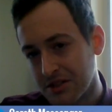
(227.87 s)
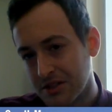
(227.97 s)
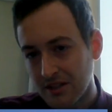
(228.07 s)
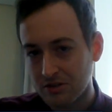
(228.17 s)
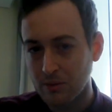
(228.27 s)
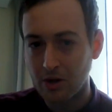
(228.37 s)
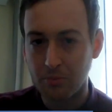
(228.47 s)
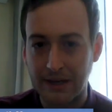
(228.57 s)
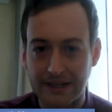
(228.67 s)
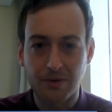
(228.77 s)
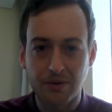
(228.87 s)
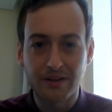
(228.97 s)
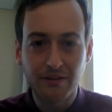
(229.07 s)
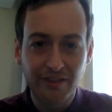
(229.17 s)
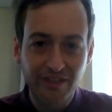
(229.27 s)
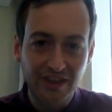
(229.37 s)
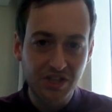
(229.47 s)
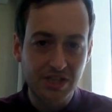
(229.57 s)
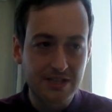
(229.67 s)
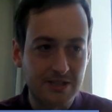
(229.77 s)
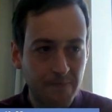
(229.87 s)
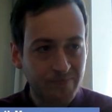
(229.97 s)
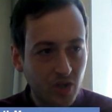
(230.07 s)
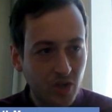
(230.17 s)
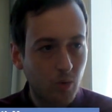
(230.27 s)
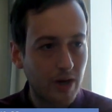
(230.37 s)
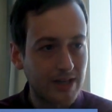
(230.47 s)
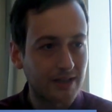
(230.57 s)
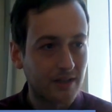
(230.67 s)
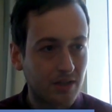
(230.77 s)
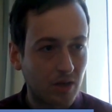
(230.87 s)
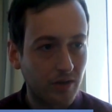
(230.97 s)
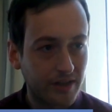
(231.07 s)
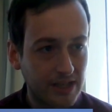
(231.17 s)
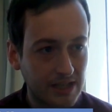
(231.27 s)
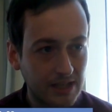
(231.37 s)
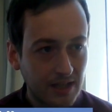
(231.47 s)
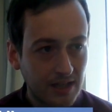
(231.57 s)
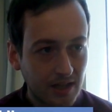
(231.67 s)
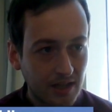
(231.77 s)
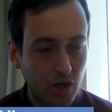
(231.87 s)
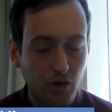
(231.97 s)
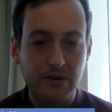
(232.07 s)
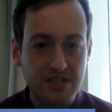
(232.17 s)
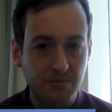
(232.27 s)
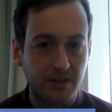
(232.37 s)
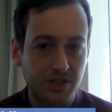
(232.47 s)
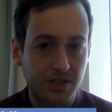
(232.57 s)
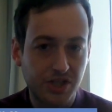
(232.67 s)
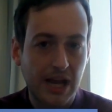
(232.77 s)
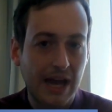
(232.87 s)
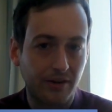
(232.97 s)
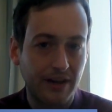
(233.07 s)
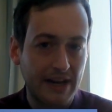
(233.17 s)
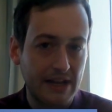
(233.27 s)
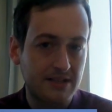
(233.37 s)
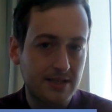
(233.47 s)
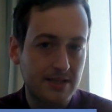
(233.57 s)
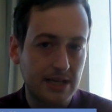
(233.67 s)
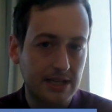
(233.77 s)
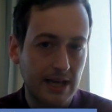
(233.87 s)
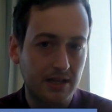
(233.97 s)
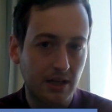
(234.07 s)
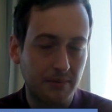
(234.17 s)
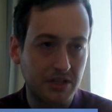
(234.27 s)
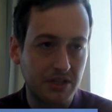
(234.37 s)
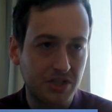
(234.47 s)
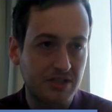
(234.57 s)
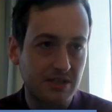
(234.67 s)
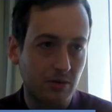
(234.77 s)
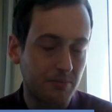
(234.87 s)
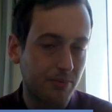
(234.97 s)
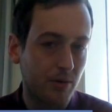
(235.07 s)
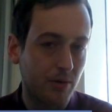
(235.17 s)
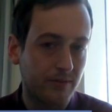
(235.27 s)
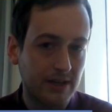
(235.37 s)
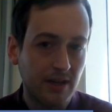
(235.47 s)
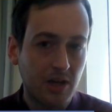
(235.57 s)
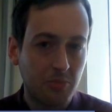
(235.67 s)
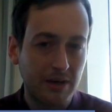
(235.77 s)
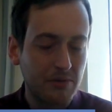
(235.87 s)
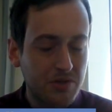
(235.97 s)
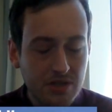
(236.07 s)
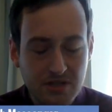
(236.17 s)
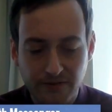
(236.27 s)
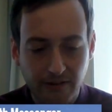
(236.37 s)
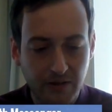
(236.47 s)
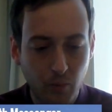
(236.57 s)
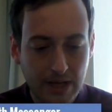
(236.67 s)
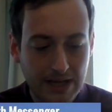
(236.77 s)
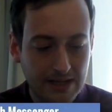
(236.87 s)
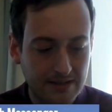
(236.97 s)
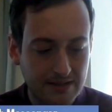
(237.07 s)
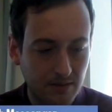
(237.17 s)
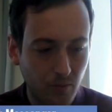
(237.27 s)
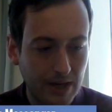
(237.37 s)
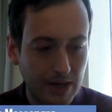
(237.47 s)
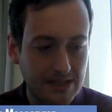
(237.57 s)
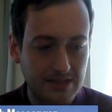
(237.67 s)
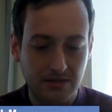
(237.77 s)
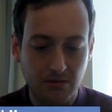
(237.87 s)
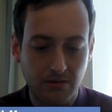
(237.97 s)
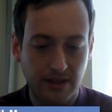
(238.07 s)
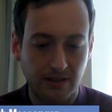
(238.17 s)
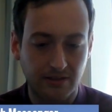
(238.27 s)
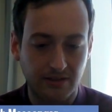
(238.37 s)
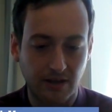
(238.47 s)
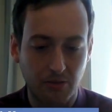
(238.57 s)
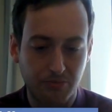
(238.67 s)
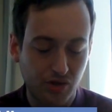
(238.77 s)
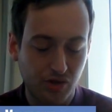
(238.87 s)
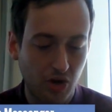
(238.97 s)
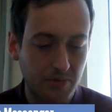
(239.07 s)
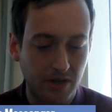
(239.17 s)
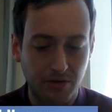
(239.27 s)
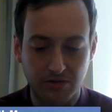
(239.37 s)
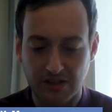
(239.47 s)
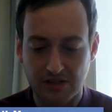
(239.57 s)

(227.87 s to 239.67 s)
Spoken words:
she does well, Bayley, but I don't think she's quite got the charisma that she had on NXT yet. I mean, she's still improving, but it was just a very weird way to do things. Strowman losing